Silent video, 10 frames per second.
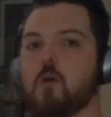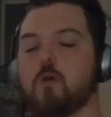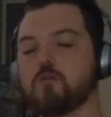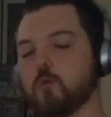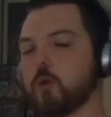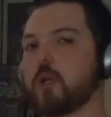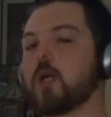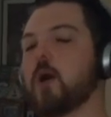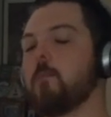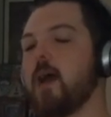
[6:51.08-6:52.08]
So we're going
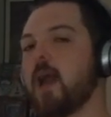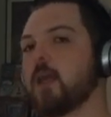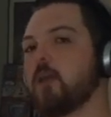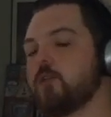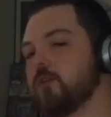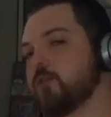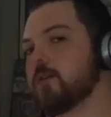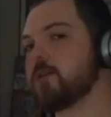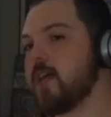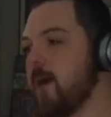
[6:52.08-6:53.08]
to come back and use our
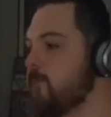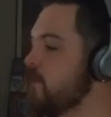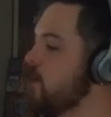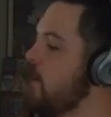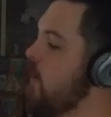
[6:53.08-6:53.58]
steps.